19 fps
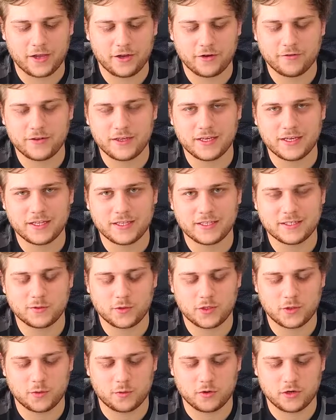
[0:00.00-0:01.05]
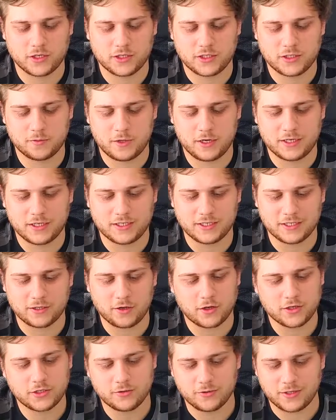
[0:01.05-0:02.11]
couldn't really get this one to work too much. It's
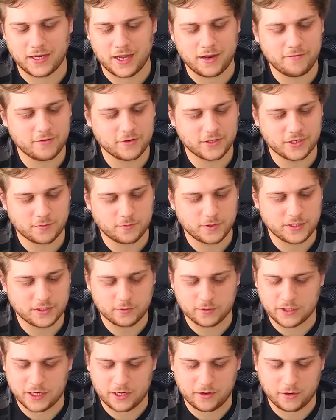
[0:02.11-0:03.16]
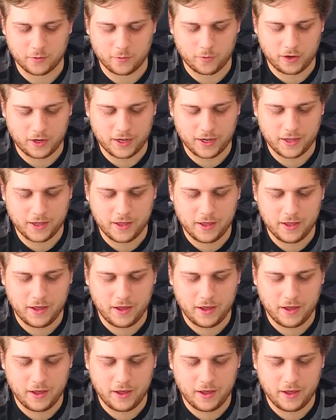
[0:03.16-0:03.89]
also dead for some reason, which I don't know why.